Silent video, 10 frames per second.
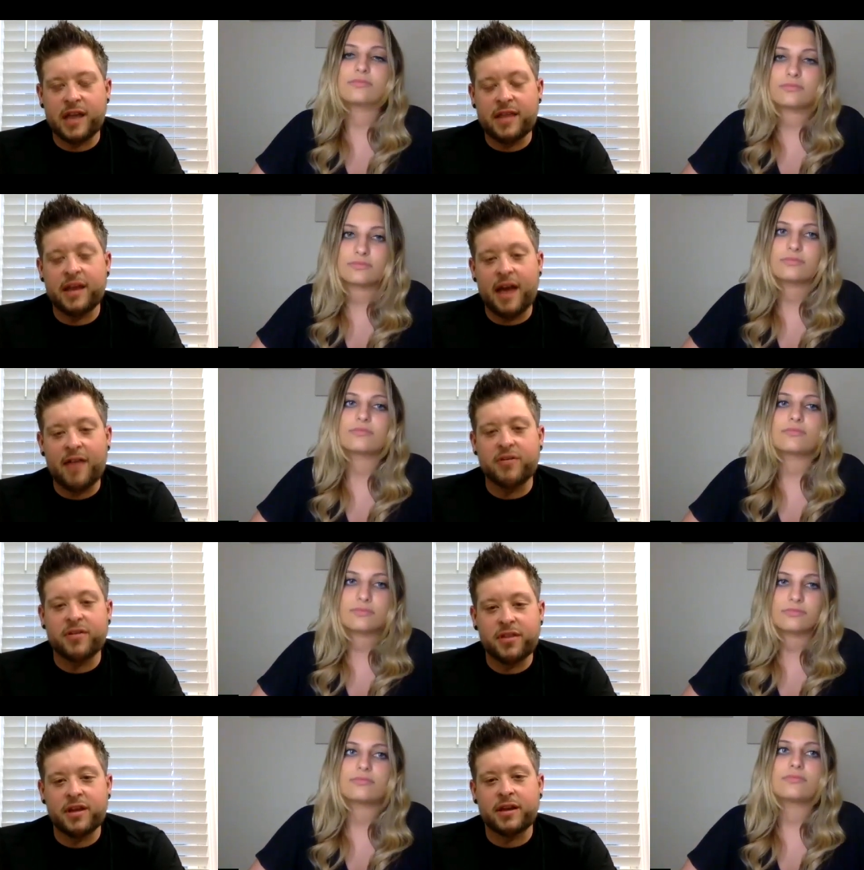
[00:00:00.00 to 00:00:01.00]
Speaker 1: and then
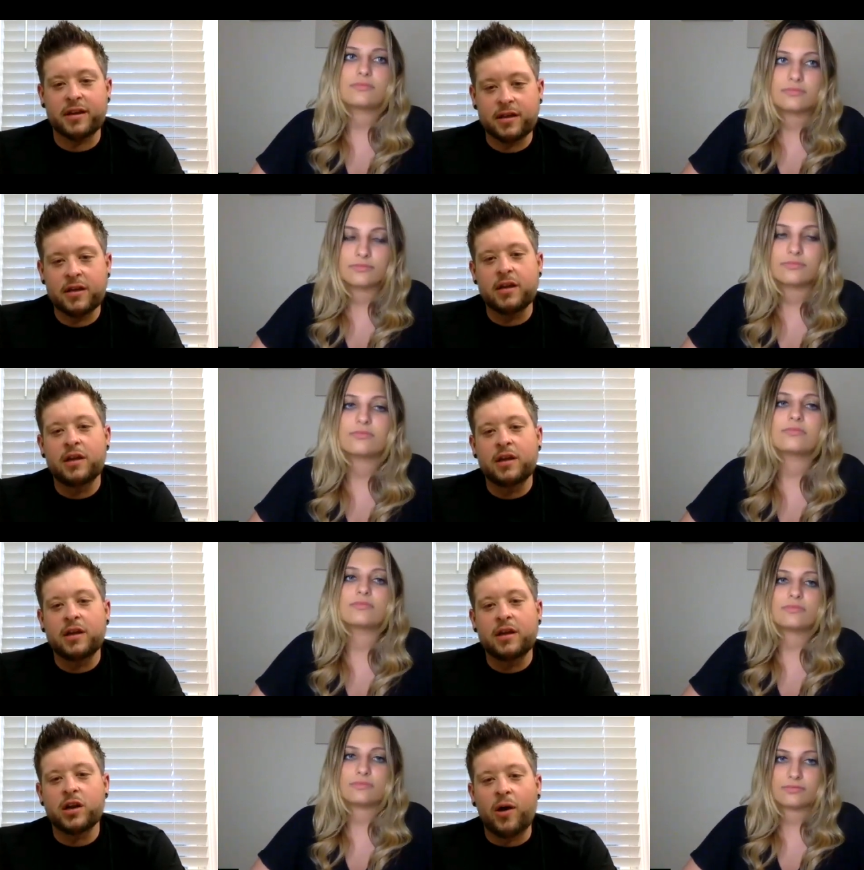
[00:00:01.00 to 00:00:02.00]
everything,
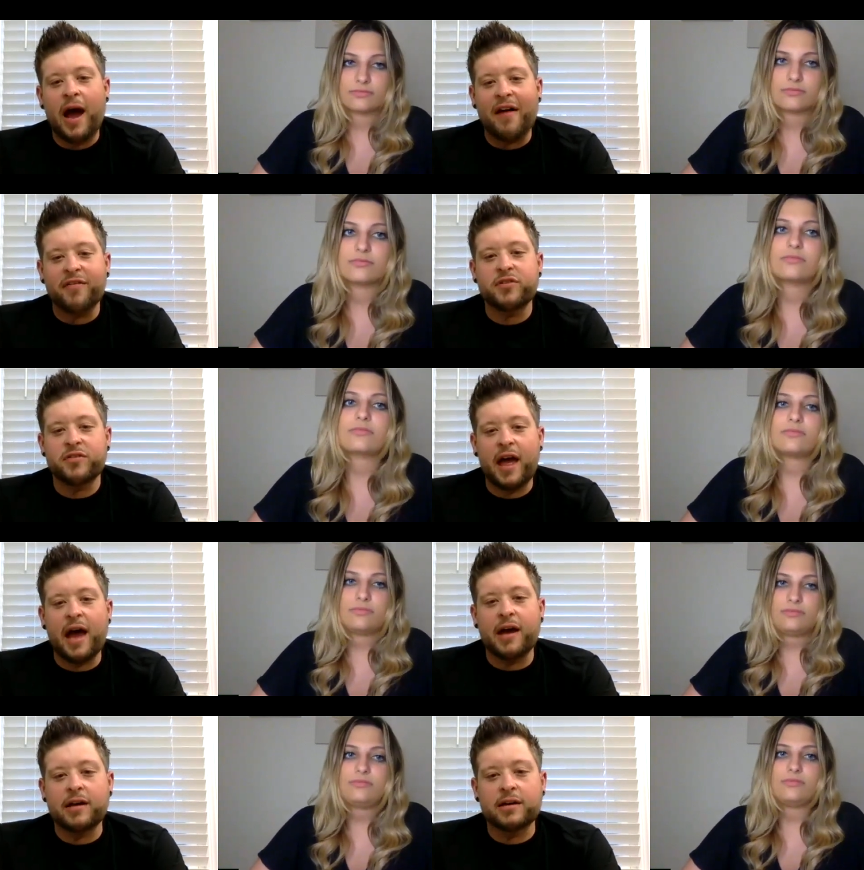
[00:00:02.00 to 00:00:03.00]
you know, after
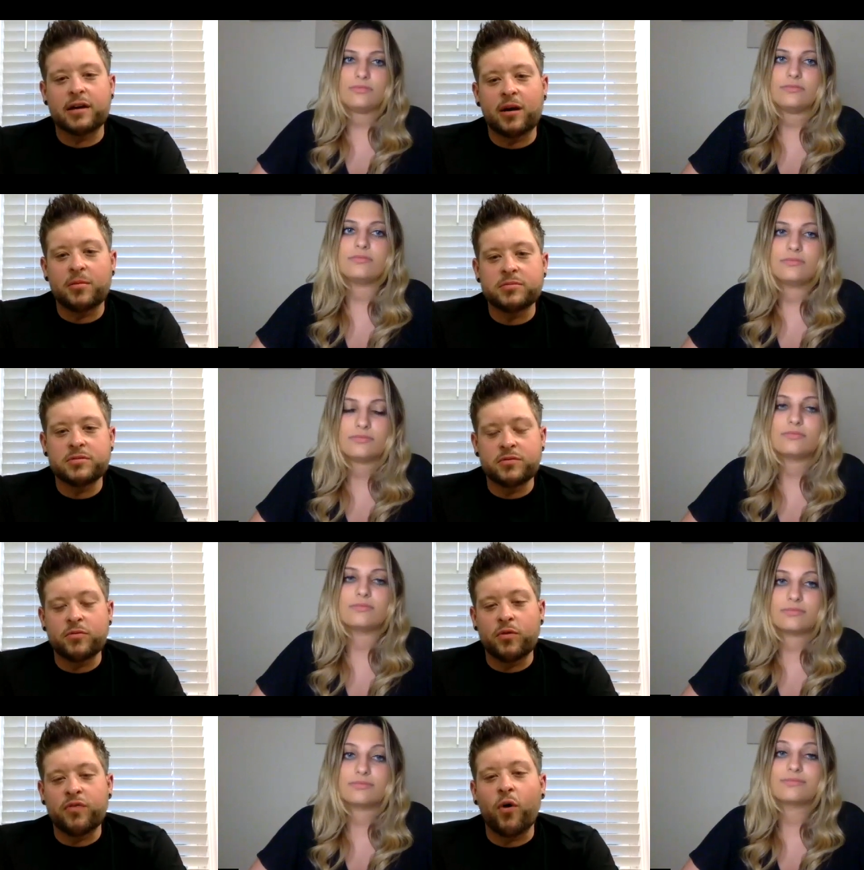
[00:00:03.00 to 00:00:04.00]
that
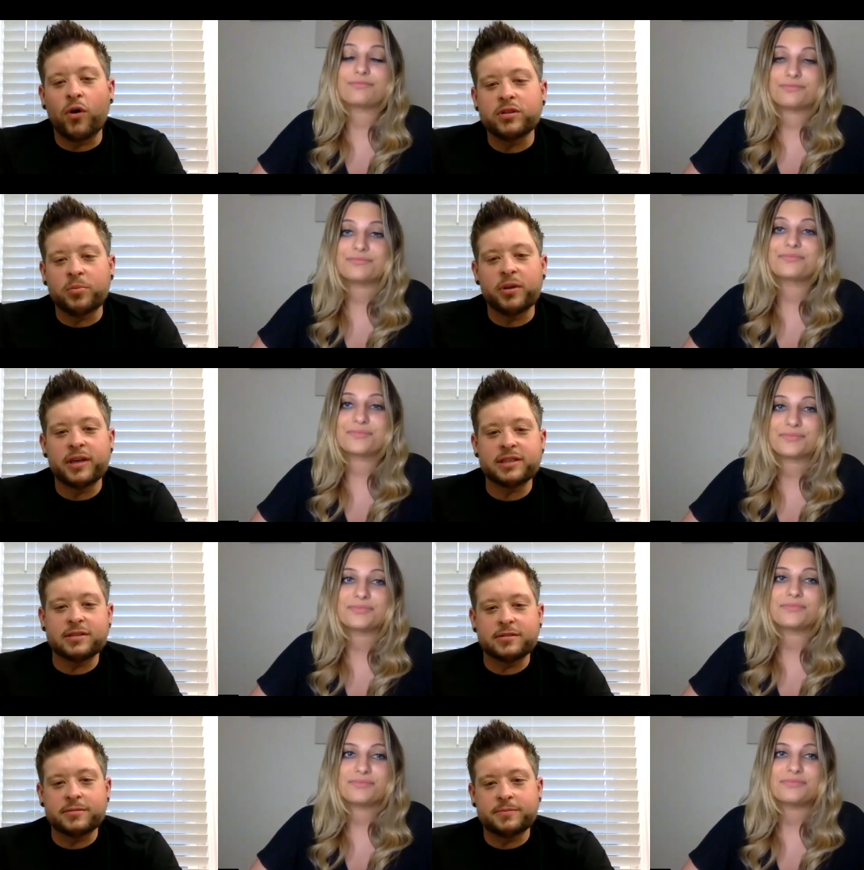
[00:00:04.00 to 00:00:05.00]
will fall into
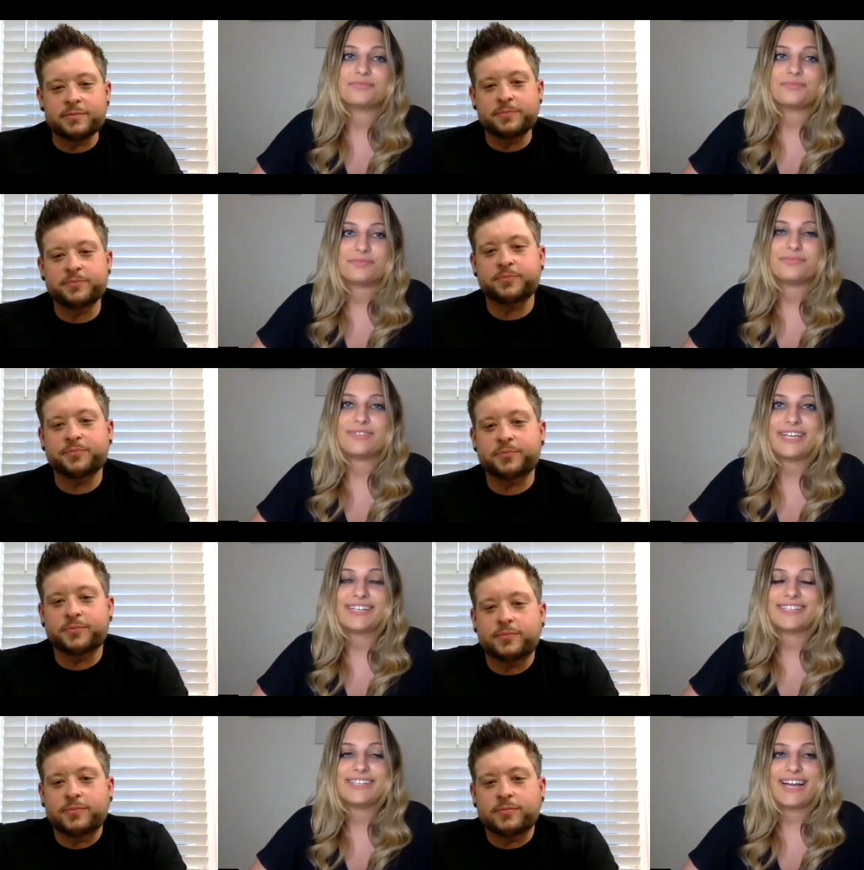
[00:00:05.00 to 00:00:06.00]
place.
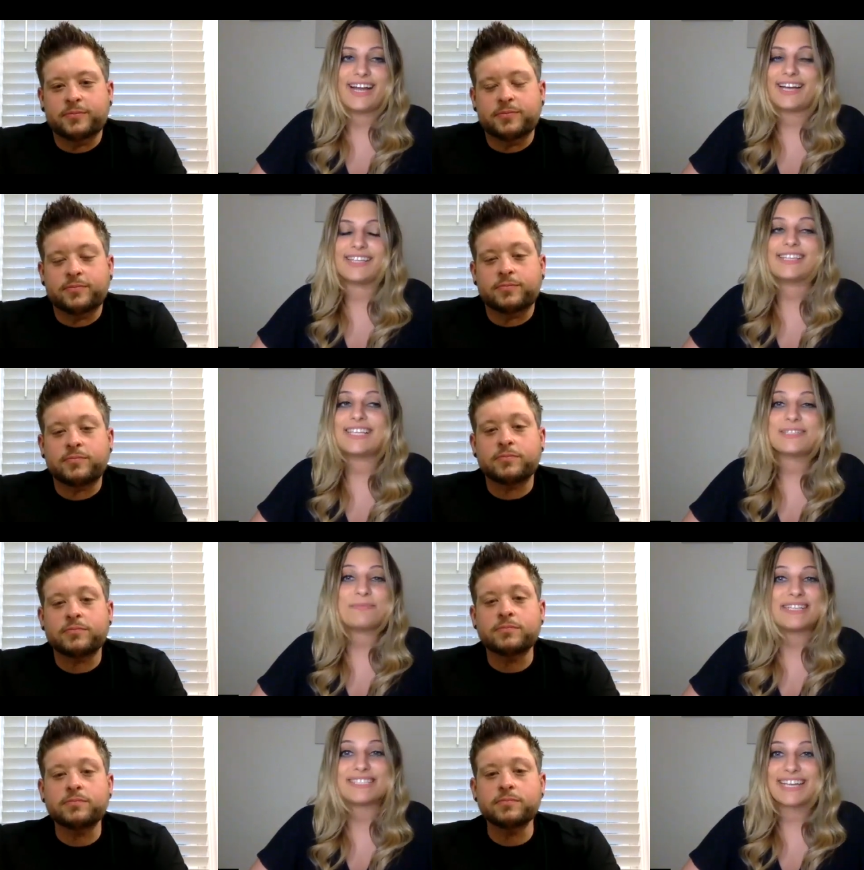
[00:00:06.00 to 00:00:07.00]
Speaker 2: Yeah. I think that's
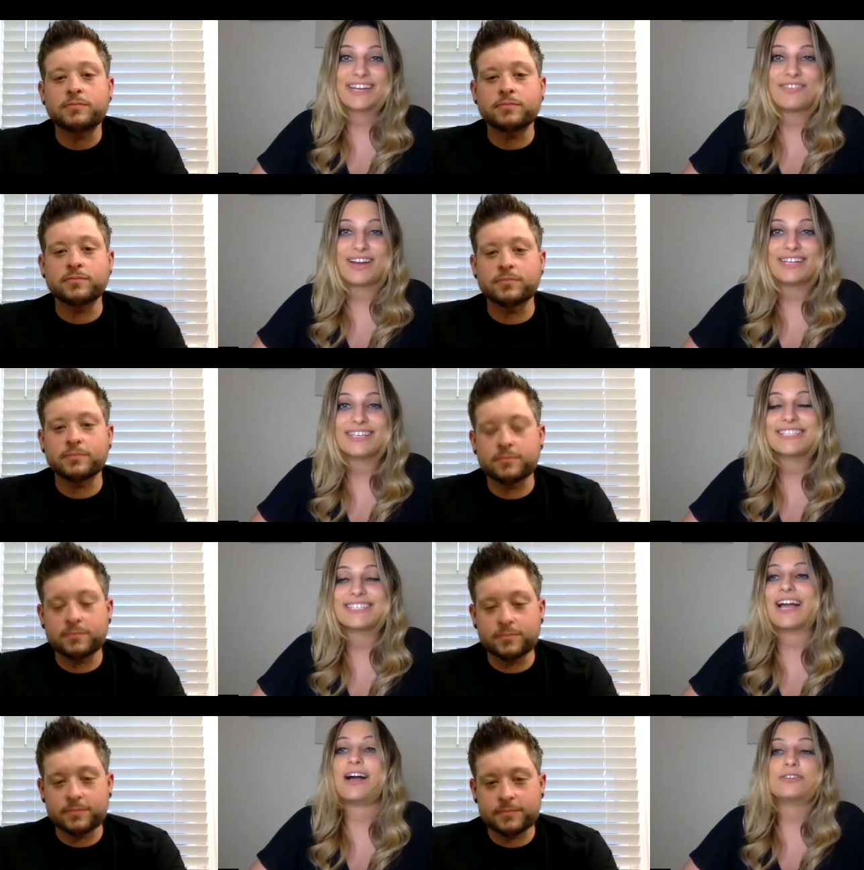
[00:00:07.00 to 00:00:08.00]
amazing advice,
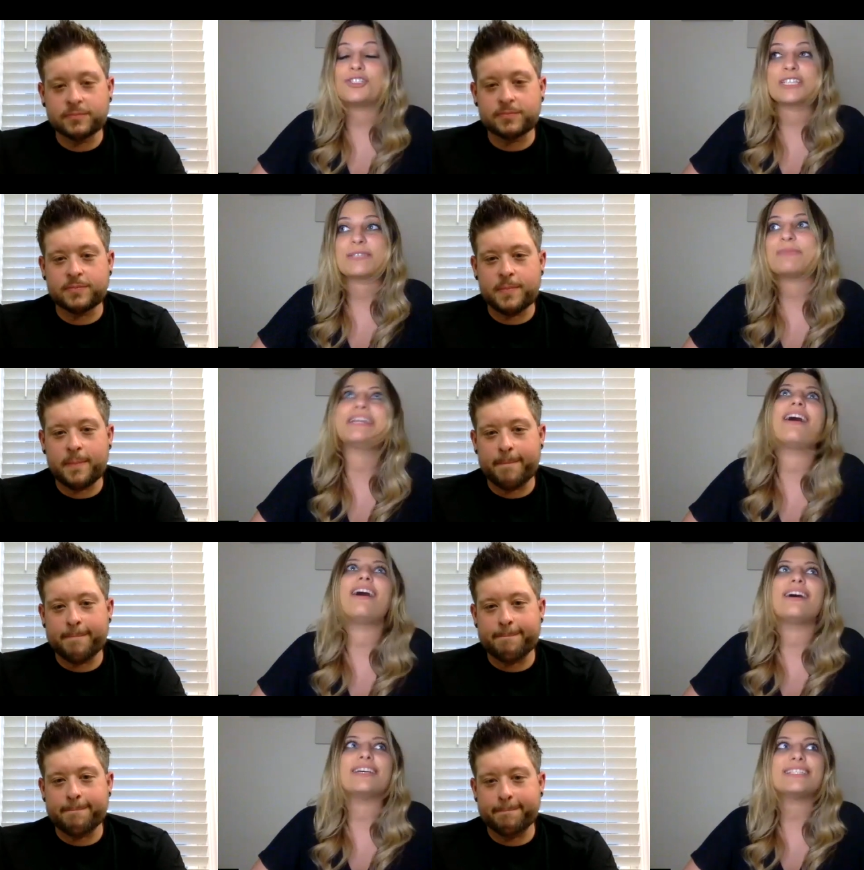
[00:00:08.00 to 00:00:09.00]
just
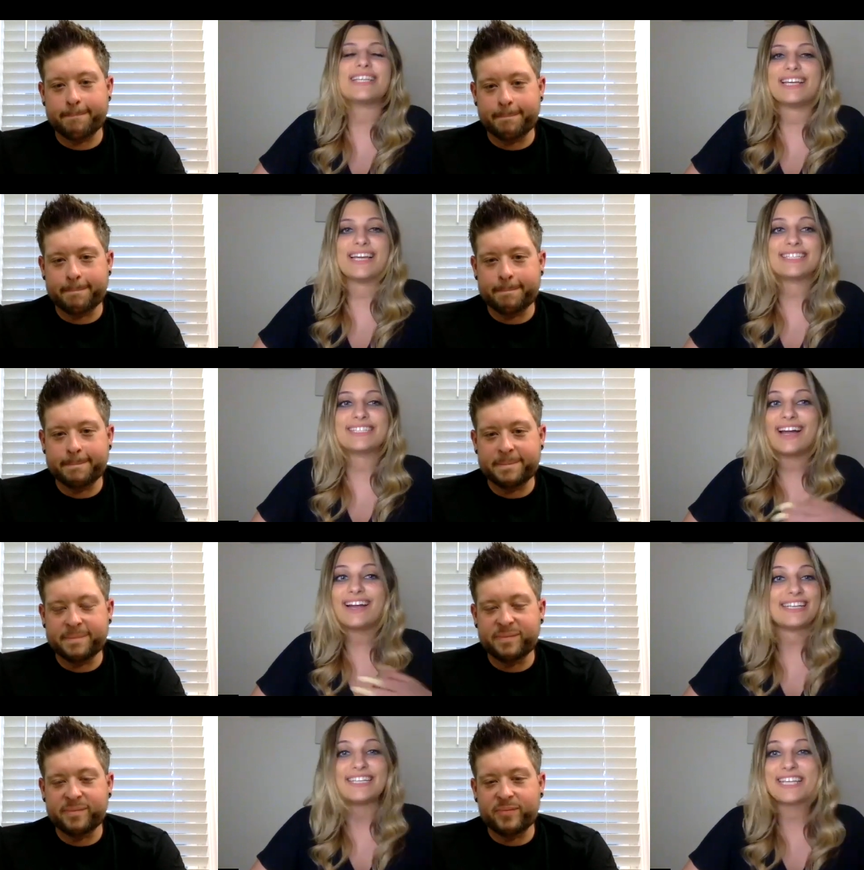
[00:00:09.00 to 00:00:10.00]
because it's
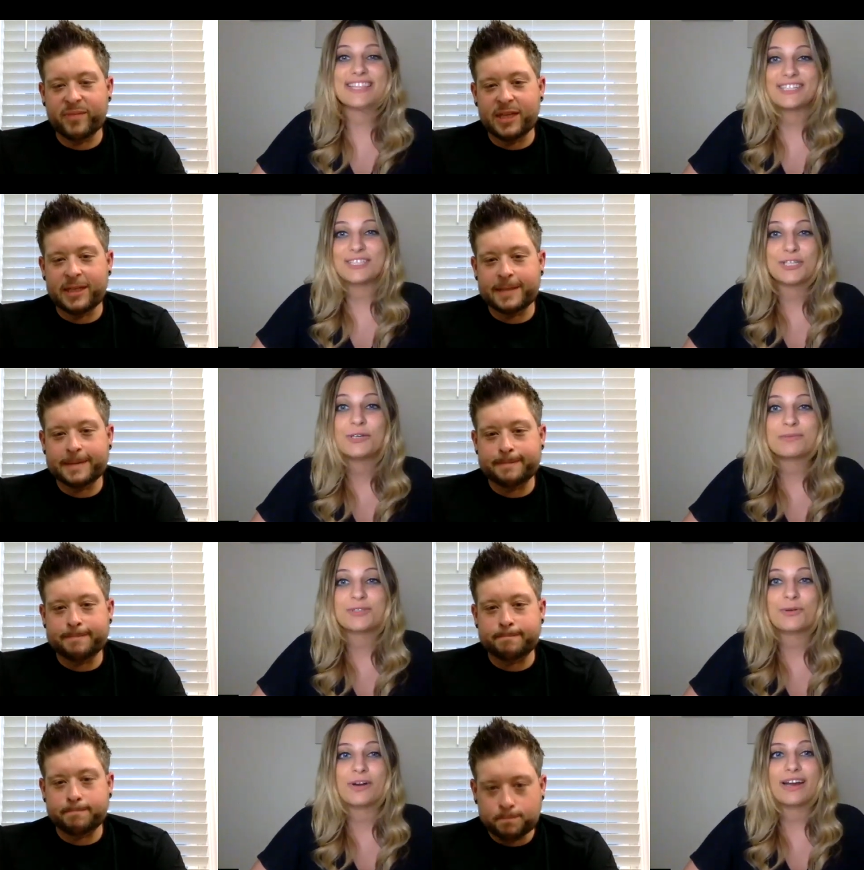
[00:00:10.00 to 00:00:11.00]
not an easy thing to do. I'm
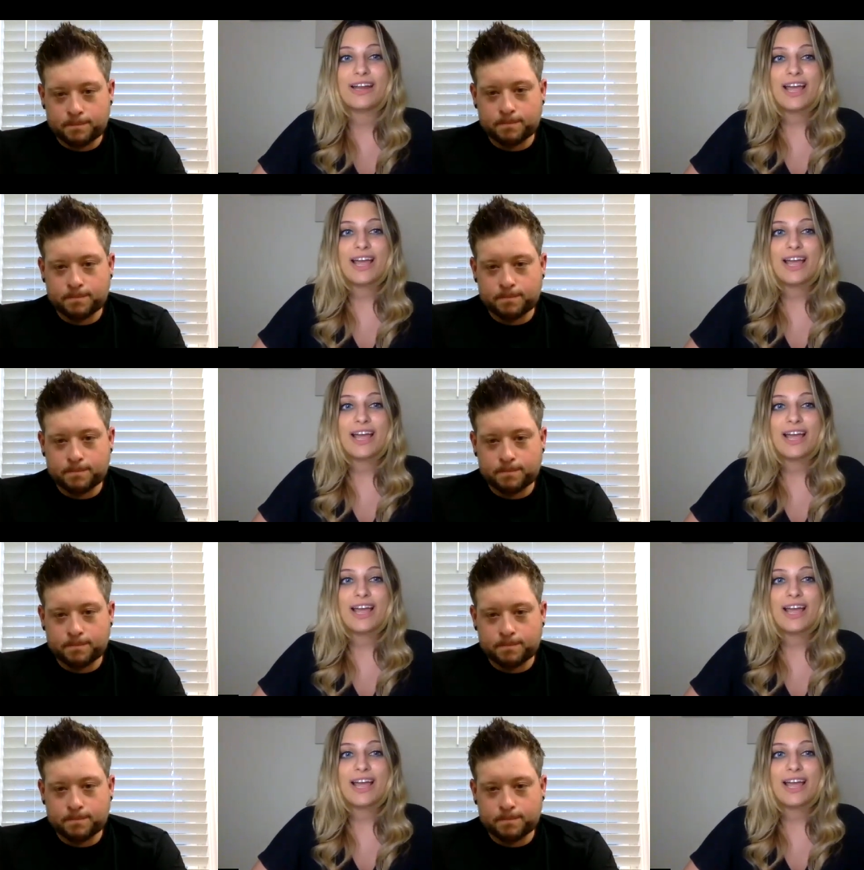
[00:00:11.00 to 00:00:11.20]
sure.